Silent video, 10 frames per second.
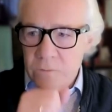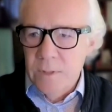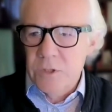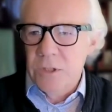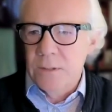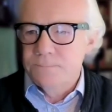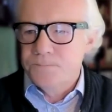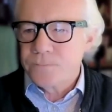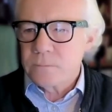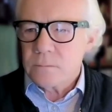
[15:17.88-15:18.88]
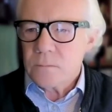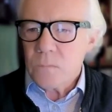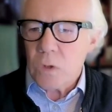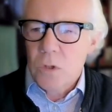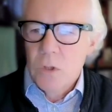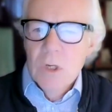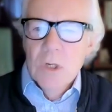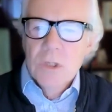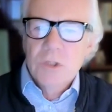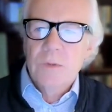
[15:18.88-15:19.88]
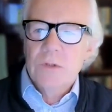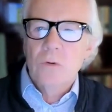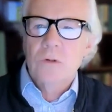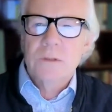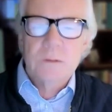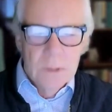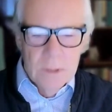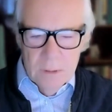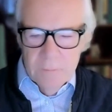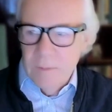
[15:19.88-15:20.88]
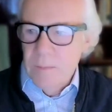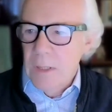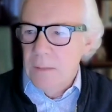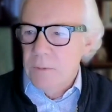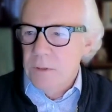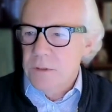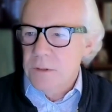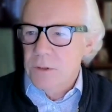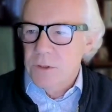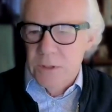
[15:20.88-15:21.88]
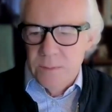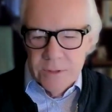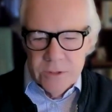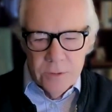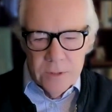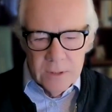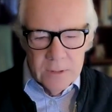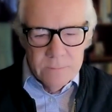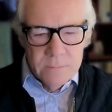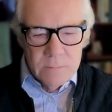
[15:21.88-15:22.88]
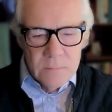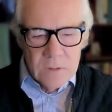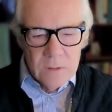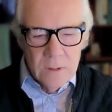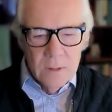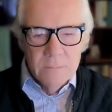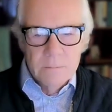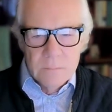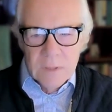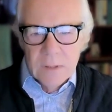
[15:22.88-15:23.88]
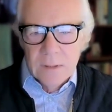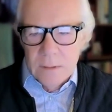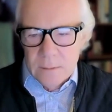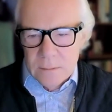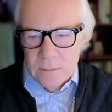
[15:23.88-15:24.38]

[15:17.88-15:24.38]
mentioning. So we talked, if I may, I'm going to share my screen again. And